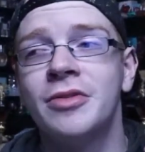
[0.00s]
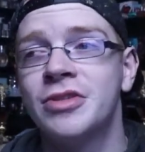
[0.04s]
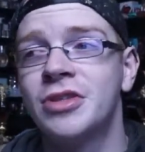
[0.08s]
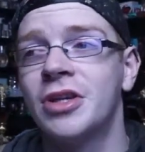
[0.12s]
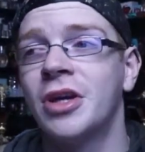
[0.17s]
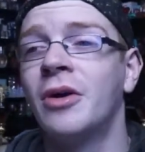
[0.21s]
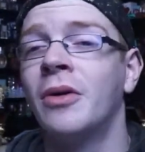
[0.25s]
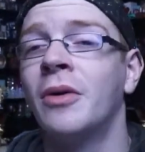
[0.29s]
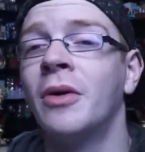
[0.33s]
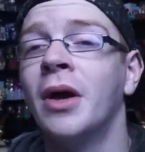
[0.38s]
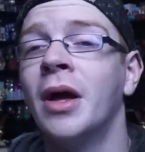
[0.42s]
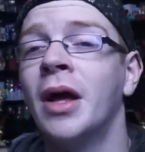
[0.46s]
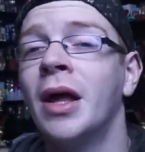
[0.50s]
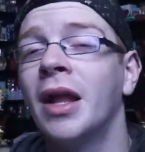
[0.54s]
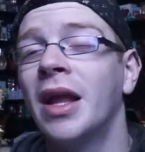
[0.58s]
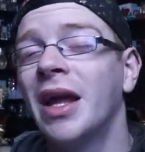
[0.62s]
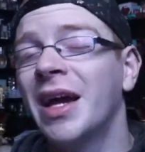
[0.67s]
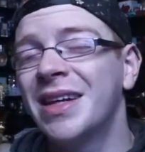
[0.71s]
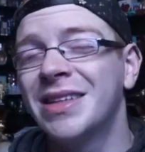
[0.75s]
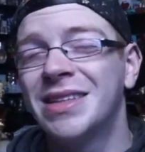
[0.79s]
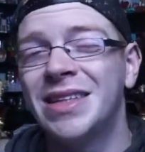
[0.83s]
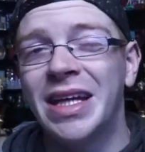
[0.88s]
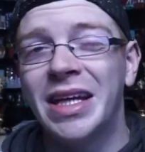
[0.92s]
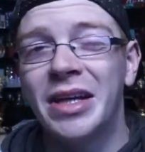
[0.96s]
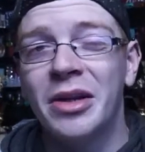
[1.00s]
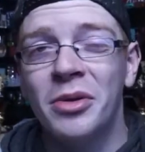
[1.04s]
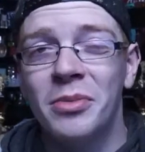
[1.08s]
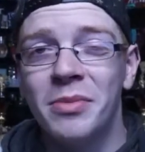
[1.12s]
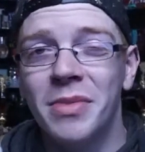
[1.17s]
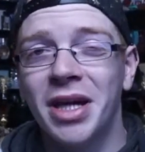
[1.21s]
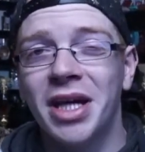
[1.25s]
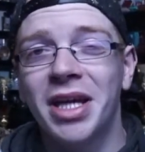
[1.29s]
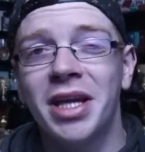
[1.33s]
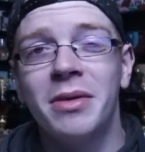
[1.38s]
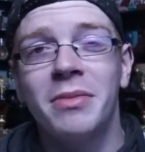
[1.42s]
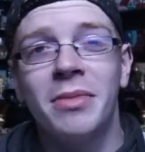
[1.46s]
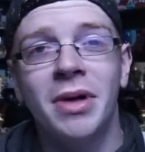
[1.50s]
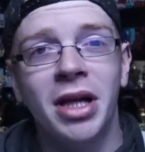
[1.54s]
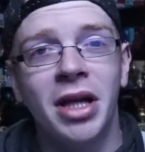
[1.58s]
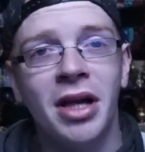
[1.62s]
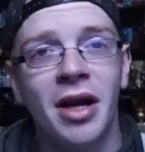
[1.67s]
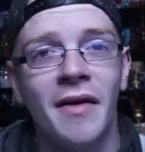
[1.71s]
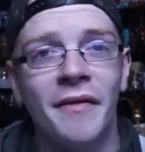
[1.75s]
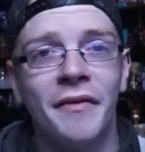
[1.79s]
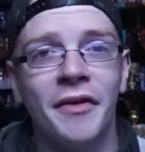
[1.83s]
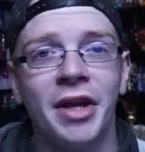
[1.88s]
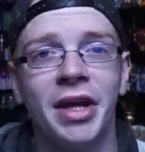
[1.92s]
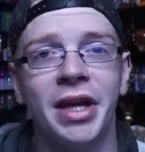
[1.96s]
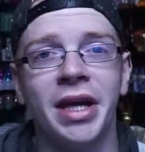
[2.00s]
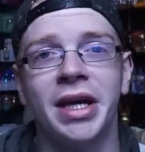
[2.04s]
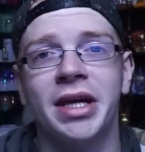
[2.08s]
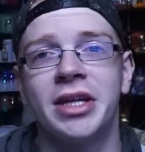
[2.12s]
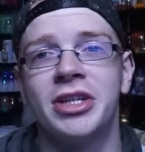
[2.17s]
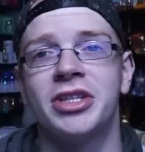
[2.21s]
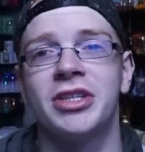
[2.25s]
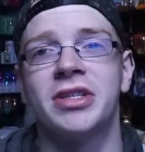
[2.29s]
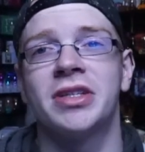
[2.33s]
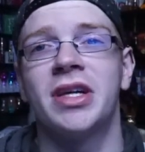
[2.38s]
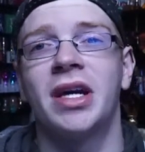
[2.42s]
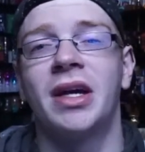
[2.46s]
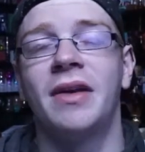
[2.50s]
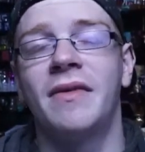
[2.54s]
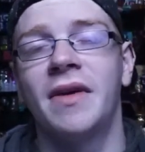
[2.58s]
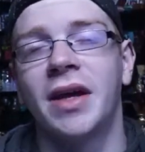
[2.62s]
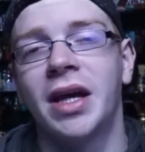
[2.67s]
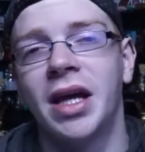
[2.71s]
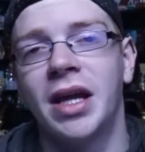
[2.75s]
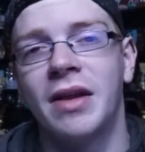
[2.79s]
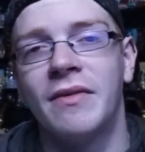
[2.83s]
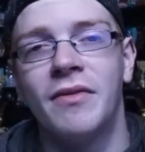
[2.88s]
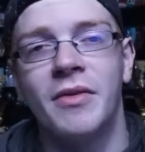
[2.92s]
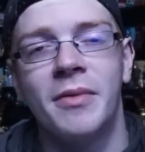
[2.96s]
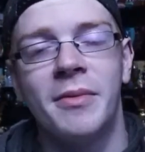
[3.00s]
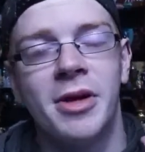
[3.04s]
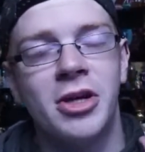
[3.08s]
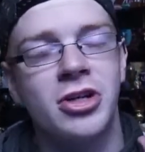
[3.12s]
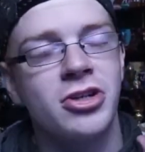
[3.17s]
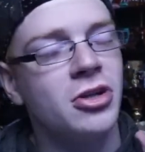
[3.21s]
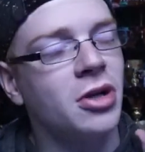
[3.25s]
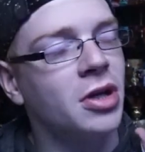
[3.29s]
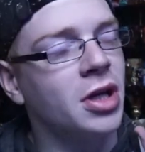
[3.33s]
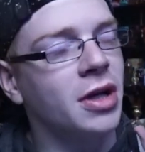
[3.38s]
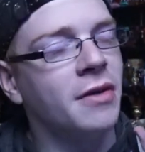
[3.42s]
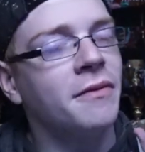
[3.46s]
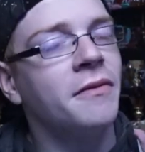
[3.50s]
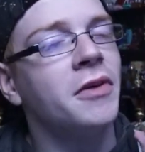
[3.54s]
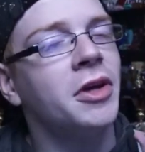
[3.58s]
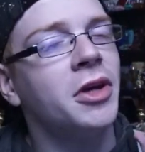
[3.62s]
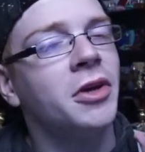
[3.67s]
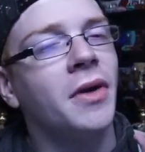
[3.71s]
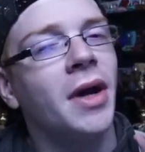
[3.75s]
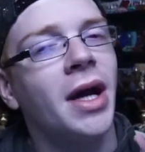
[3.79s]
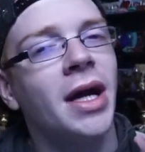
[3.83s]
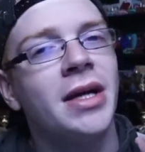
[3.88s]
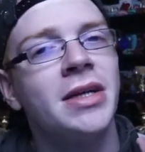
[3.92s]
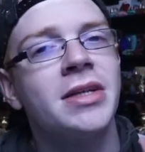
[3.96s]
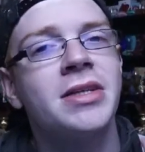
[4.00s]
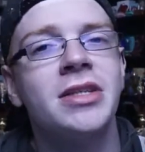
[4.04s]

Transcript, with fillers: So, like I said, I don't make any money off the link. It's just kind of like an informational link for you guys.